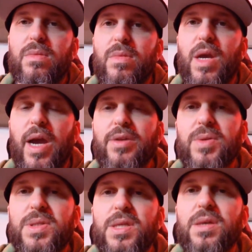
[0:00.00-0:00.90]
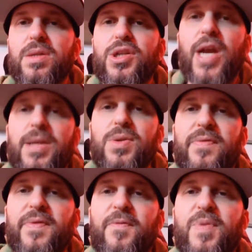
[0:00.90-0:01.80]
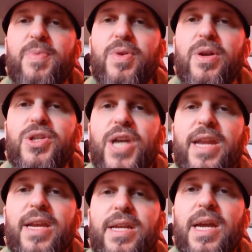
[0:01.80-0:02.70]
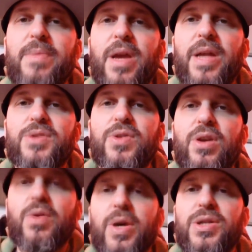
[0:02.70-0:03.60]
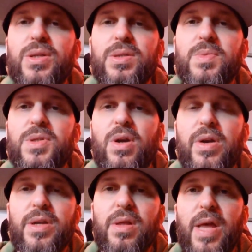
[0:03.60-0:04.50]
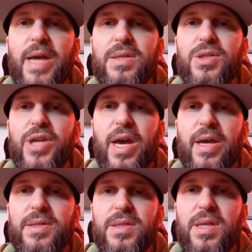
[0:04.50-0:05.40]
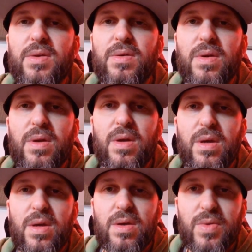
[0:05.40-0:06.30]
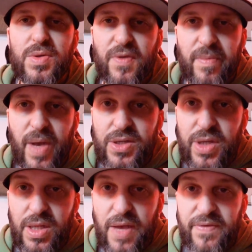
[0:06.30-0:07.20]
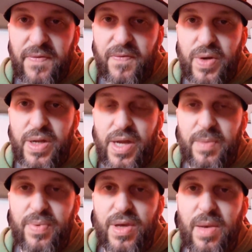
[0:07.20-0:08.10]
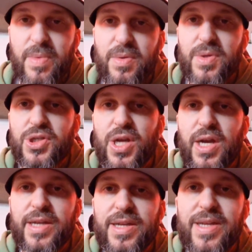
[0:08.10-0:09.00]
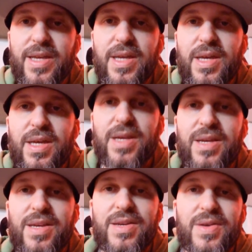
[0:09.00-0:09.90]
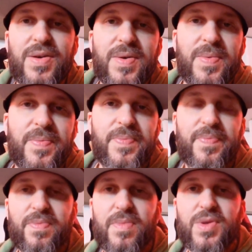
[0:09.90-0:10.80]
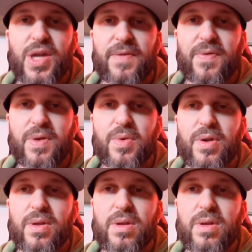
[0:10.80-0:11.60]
Yeah, I don't see the chat. So if people are chatting and I'm not answering your questions, I'm sorry. The last chat I see was from actually 11:49 p.m. and it was Shine, Shine 41.